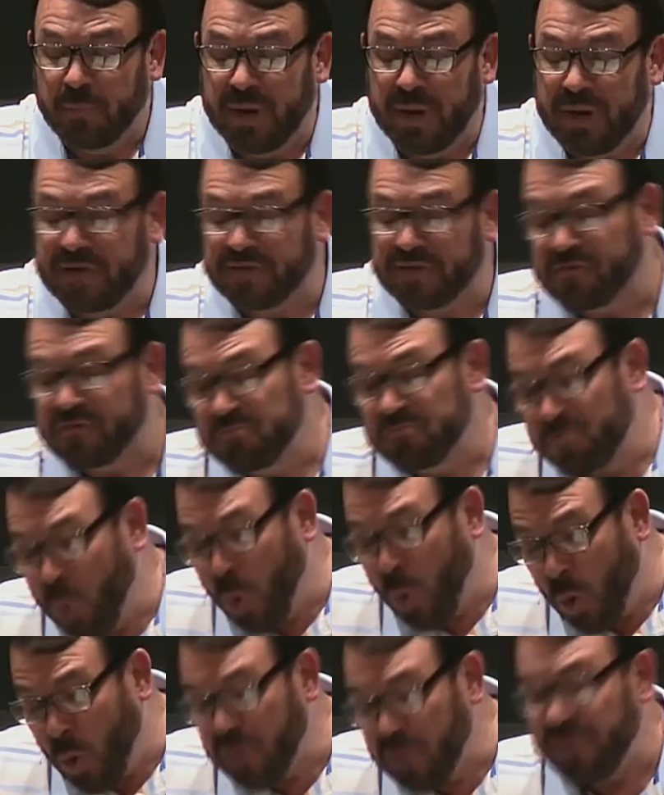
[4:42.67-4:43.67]
But it's
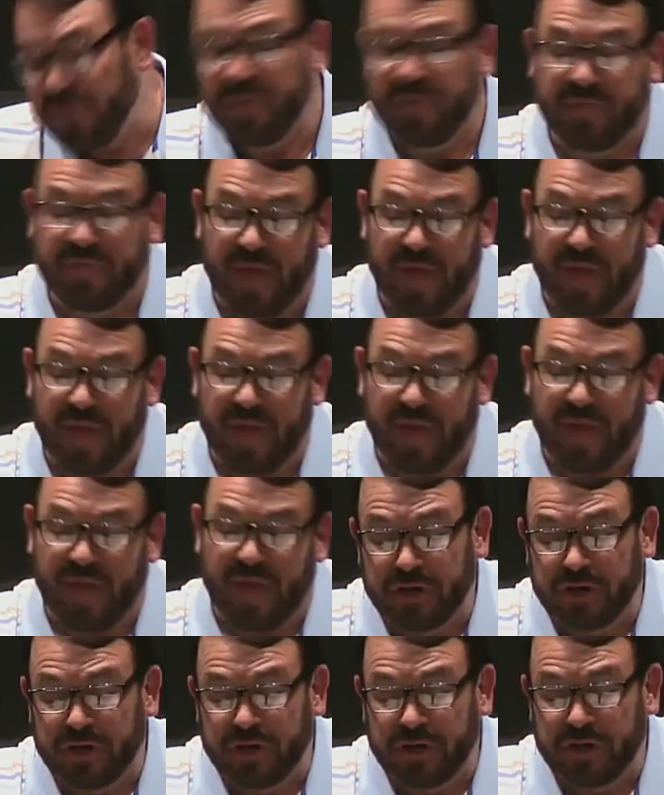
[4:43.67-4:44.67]
more than that.
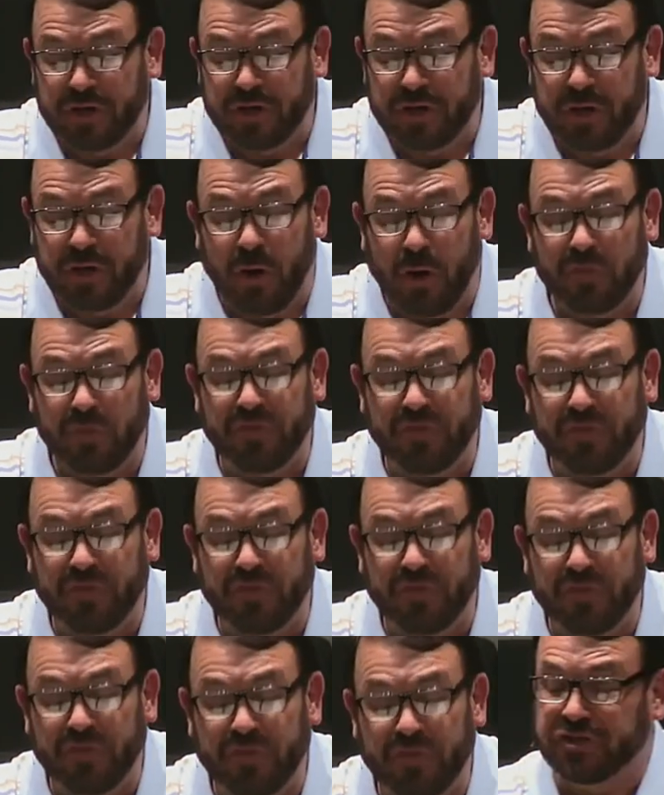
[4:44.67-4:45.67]
I want you to also
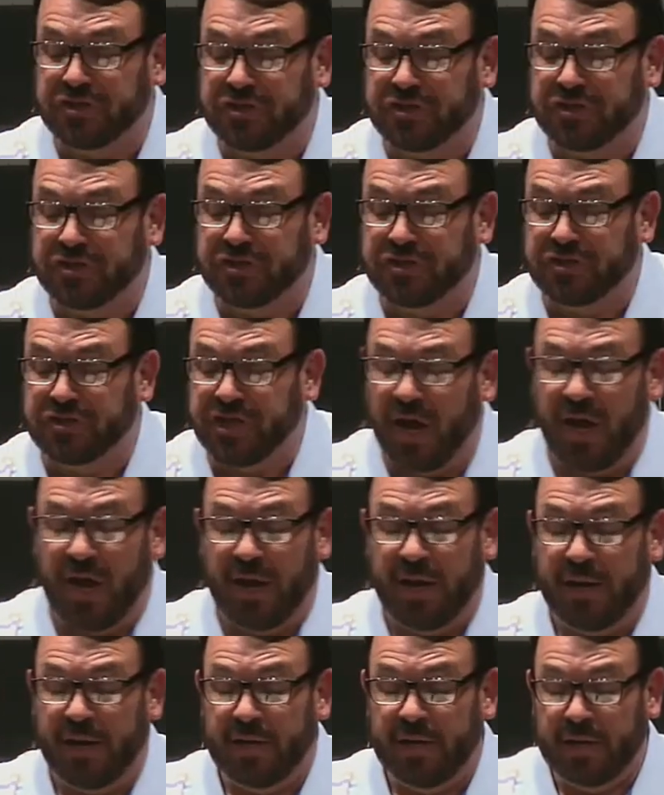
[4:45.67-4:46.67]
see in 1
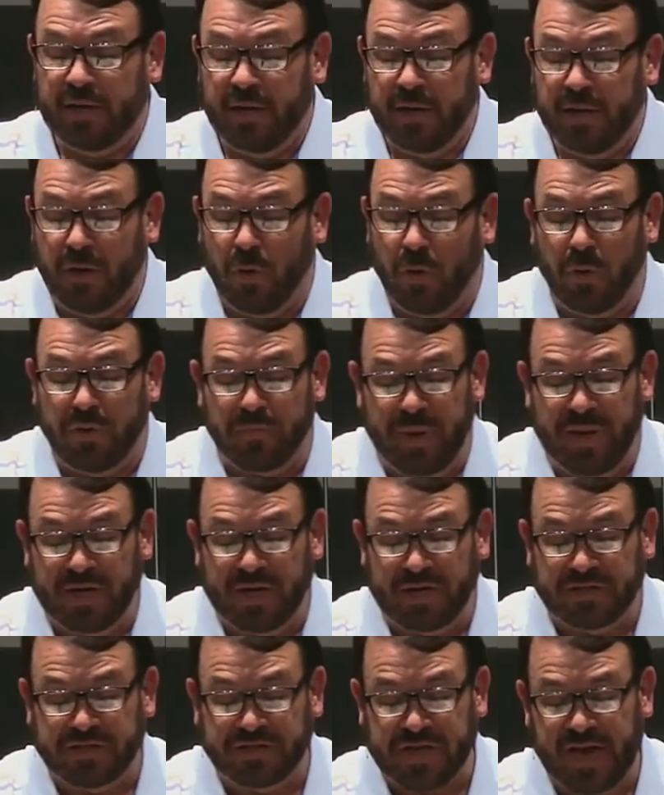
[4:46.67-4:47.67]
John. Go with me to
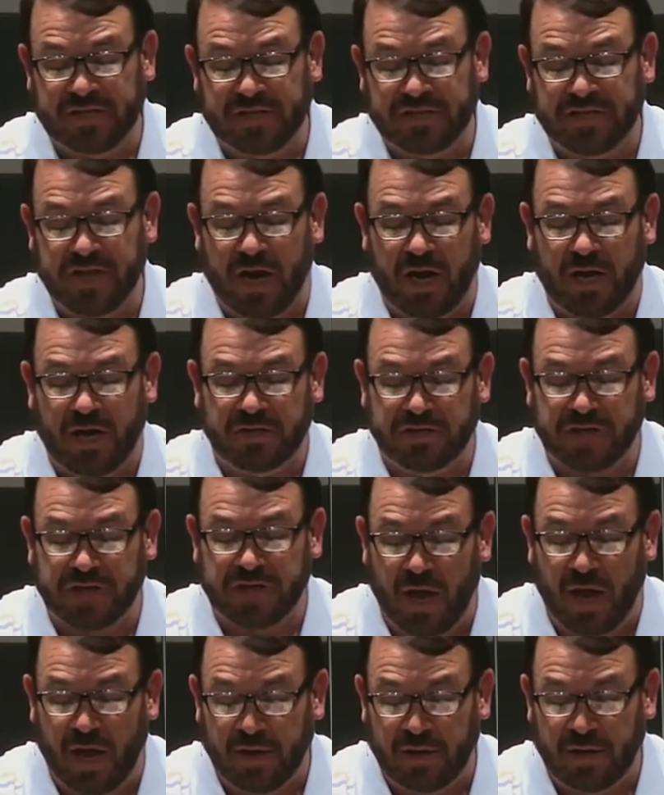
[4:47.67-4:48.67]
St. John.
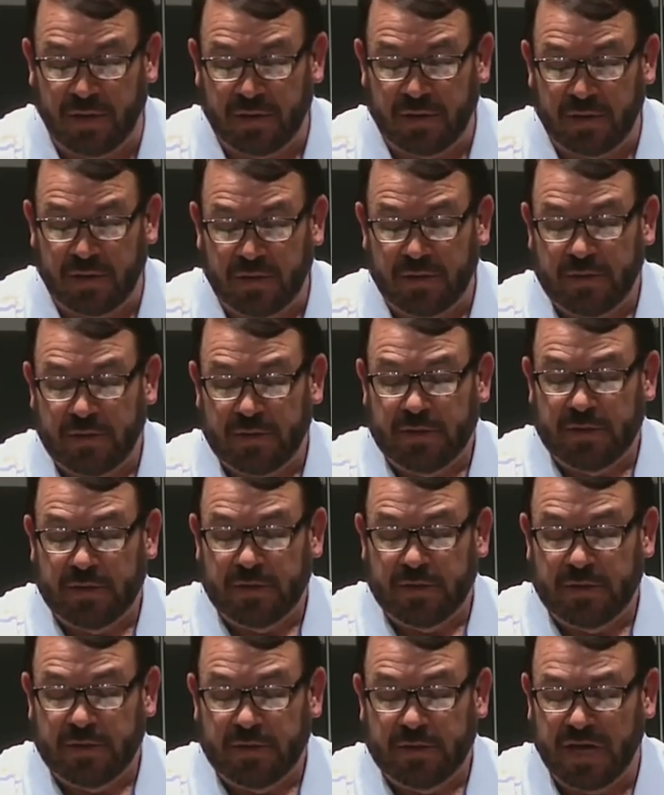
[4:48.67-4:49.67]
John
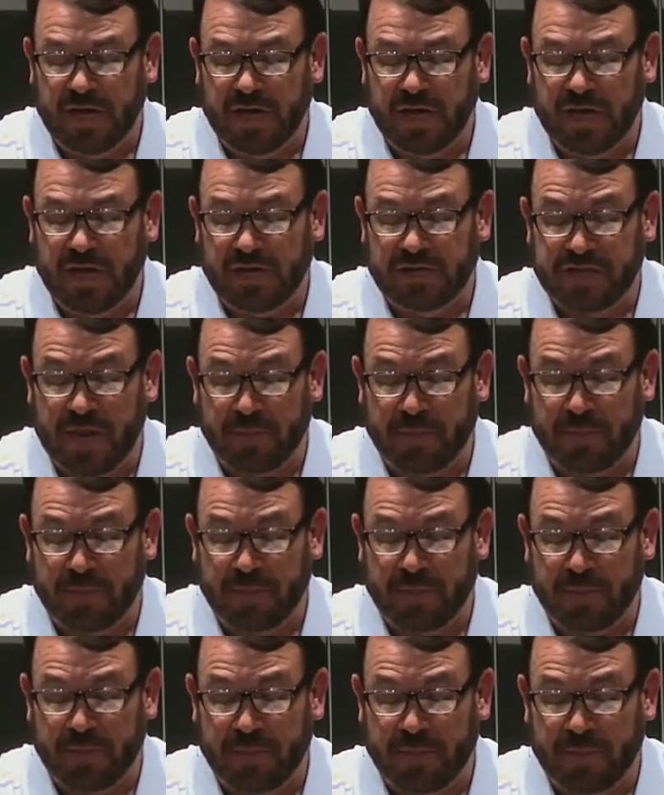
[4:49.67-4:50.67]
chapter
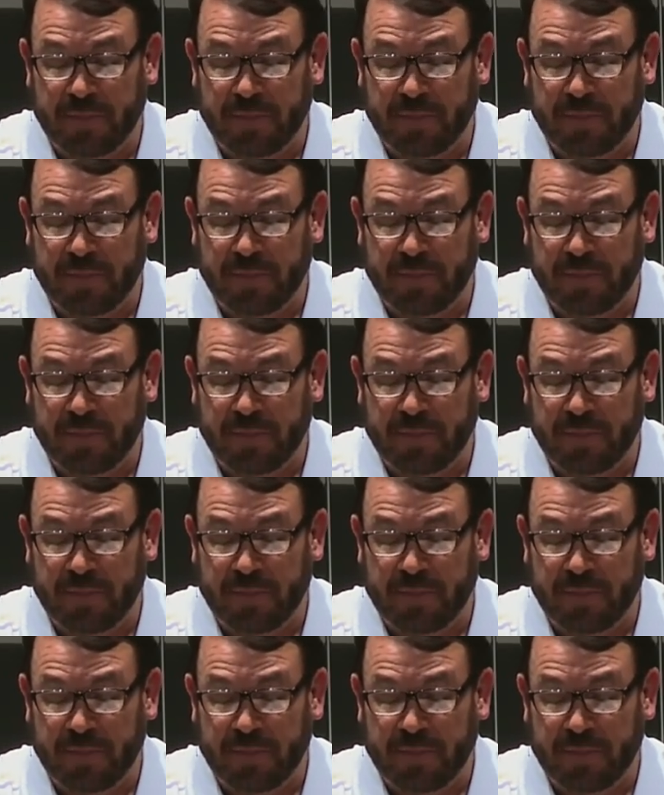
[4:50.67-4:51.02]
1.